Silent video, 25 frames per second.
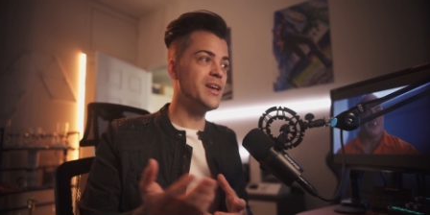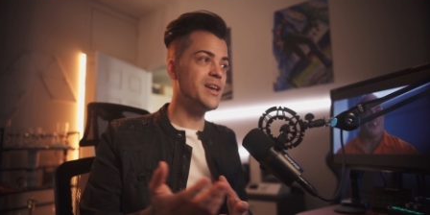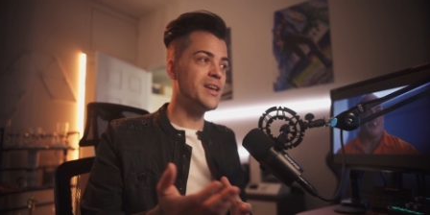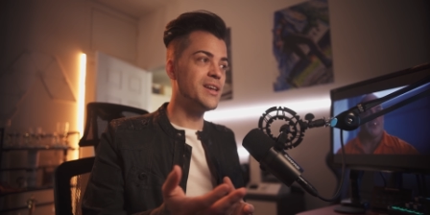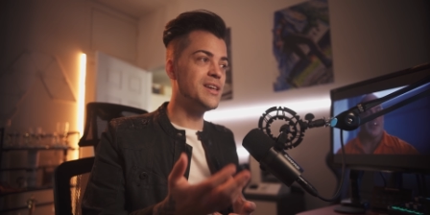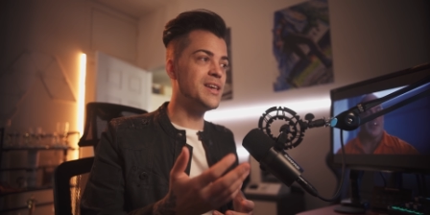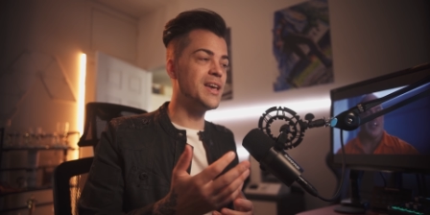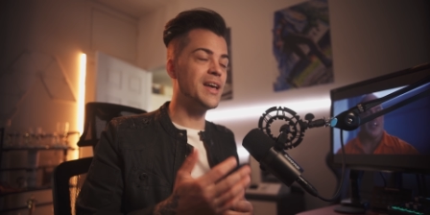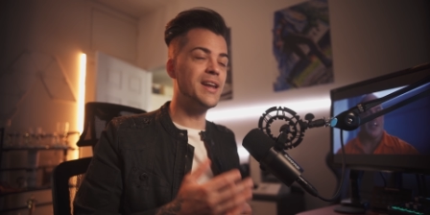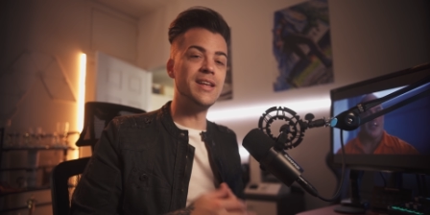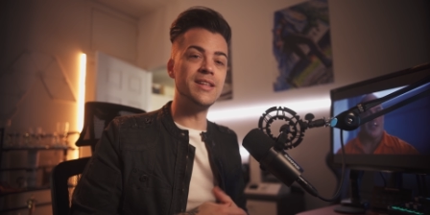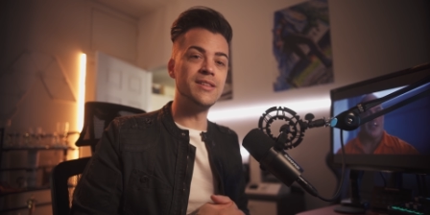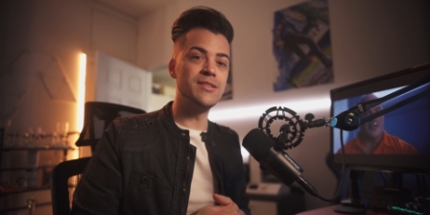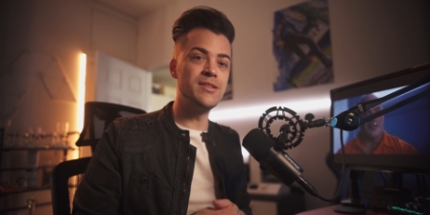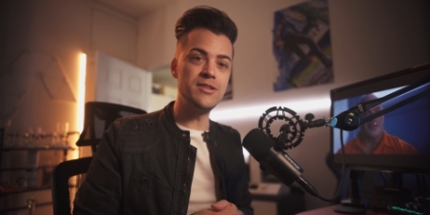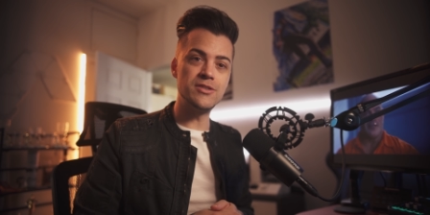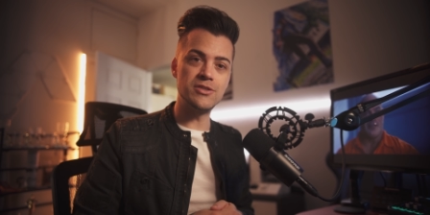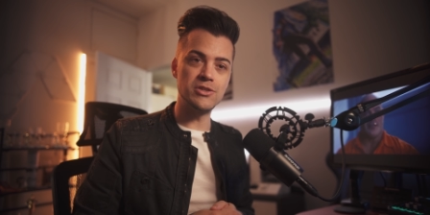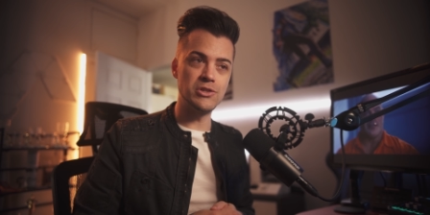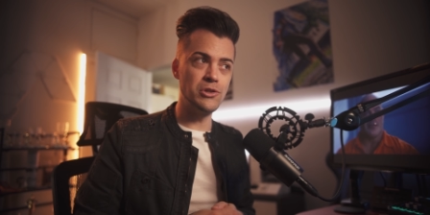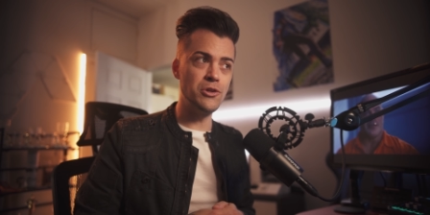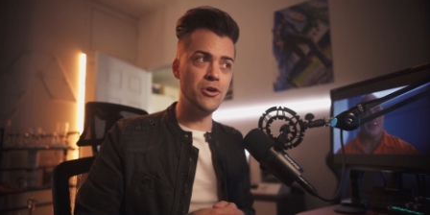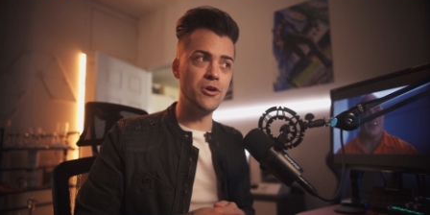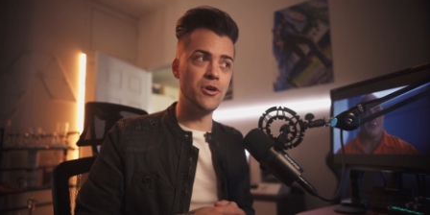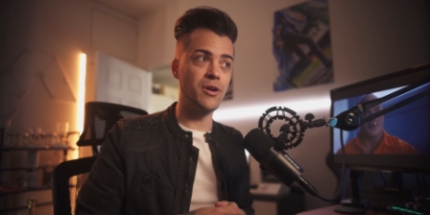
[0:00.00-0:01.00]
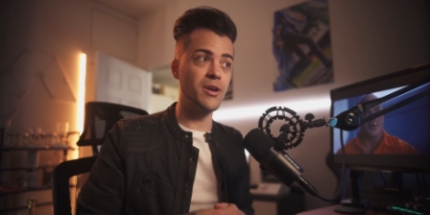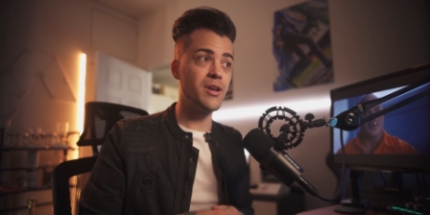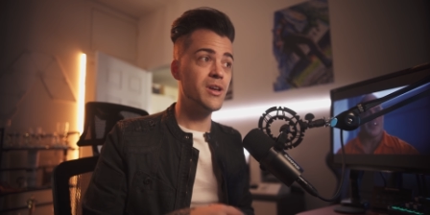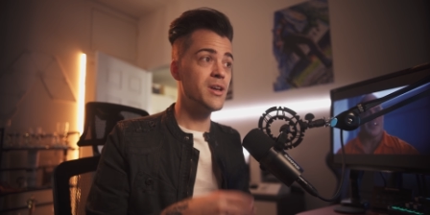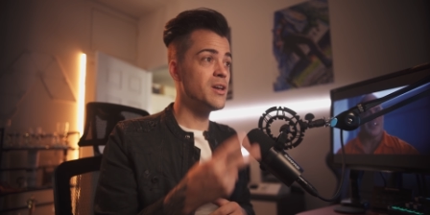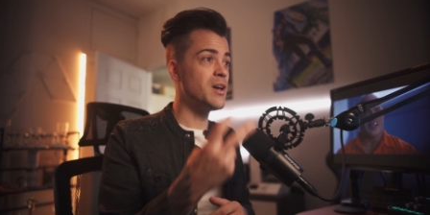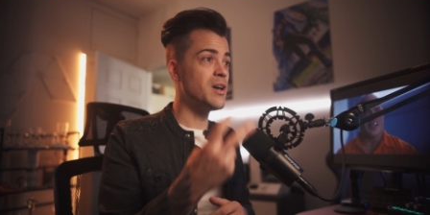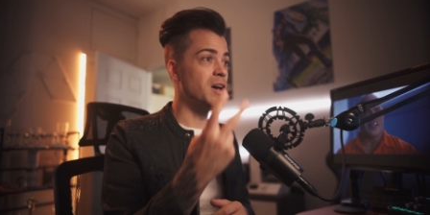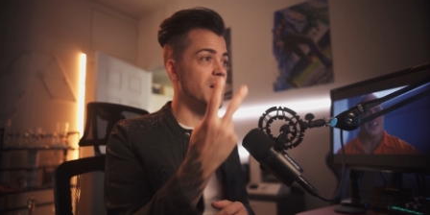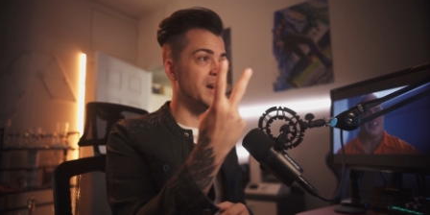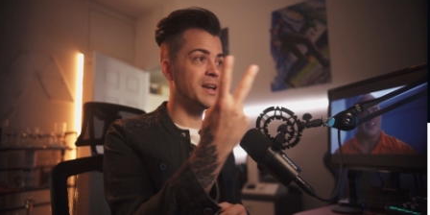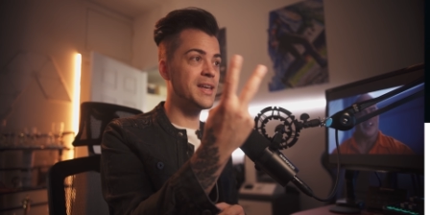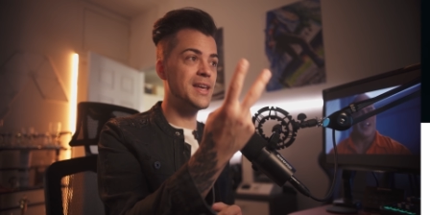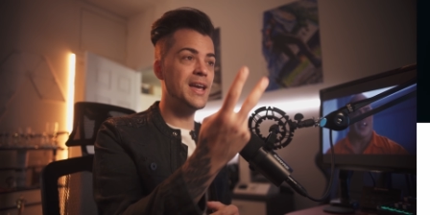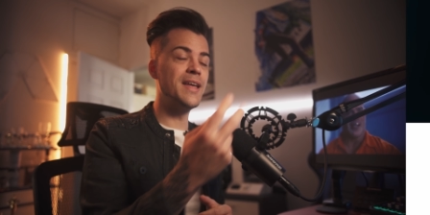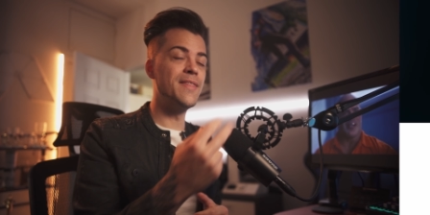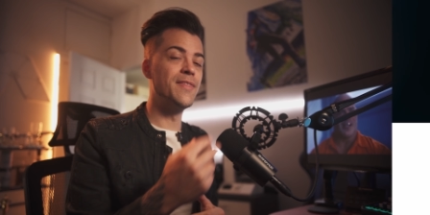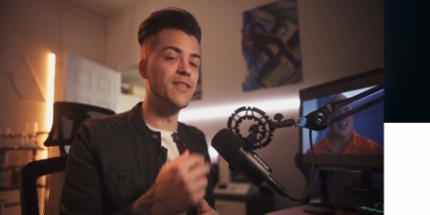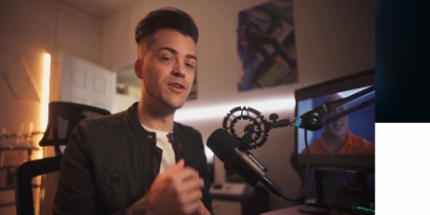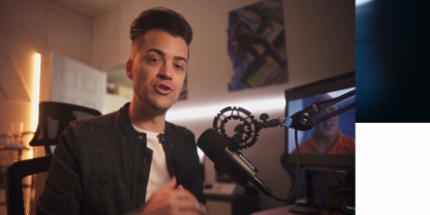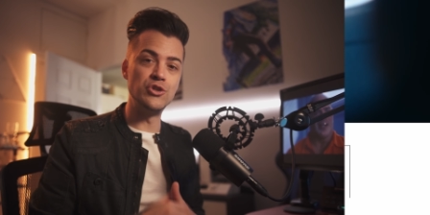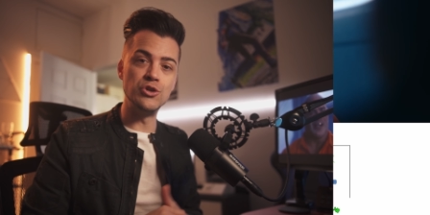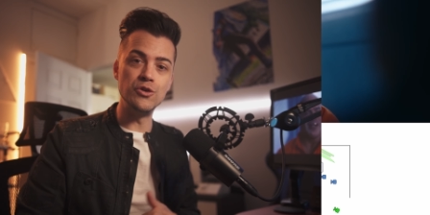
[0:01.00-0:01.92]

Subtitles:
getting this look. Again, the 2